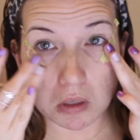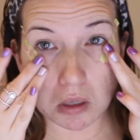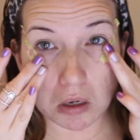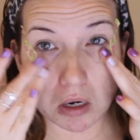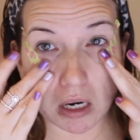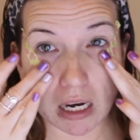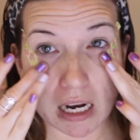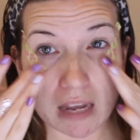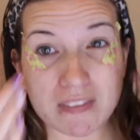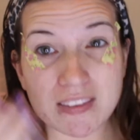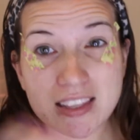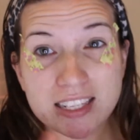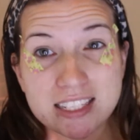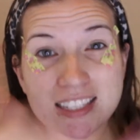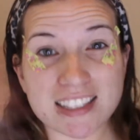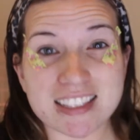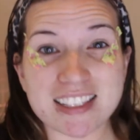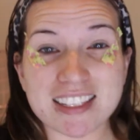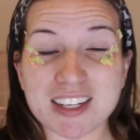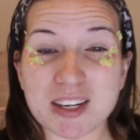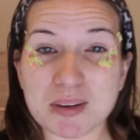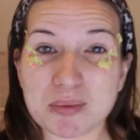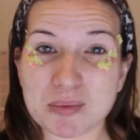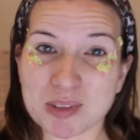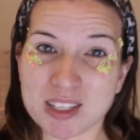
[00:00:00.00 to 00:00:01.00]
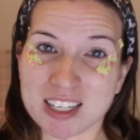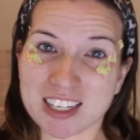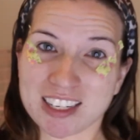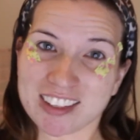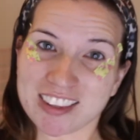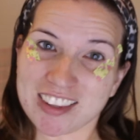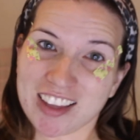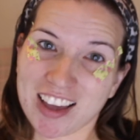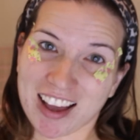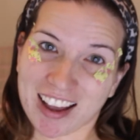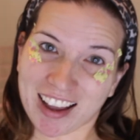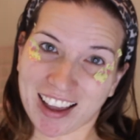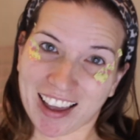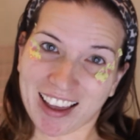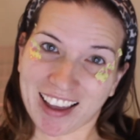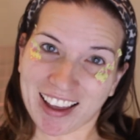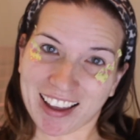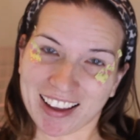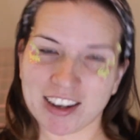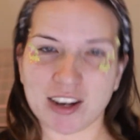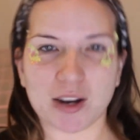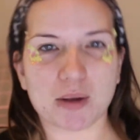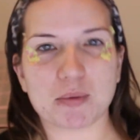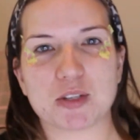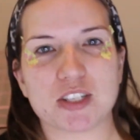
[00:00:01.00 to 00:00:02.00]
Alright, and this is the completed look.
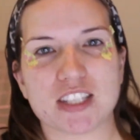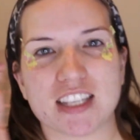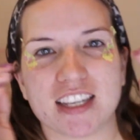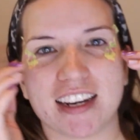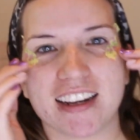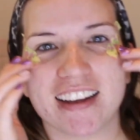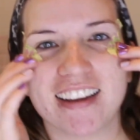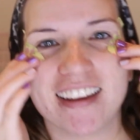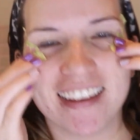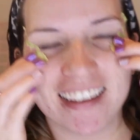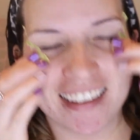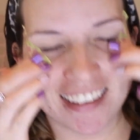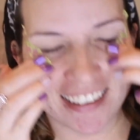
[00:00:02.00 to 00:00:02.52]
No, I'm just kidding.